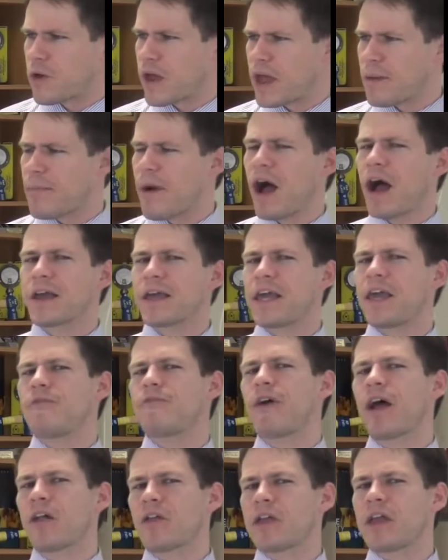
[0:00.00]
Okay,
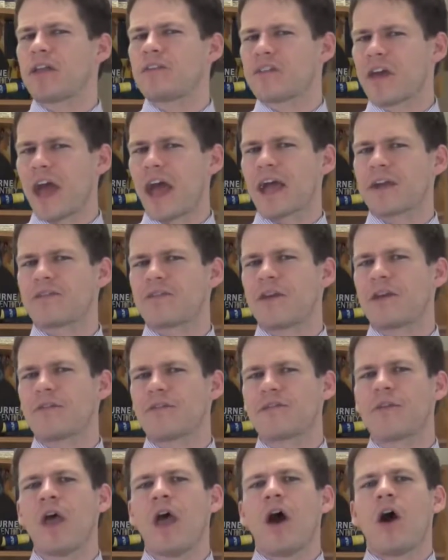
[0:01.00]
Machiavellian
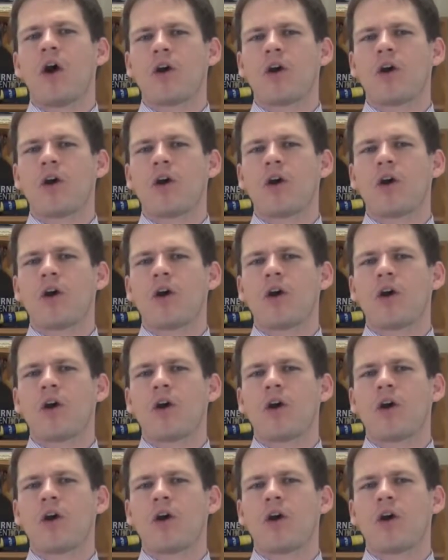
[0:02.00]
tactics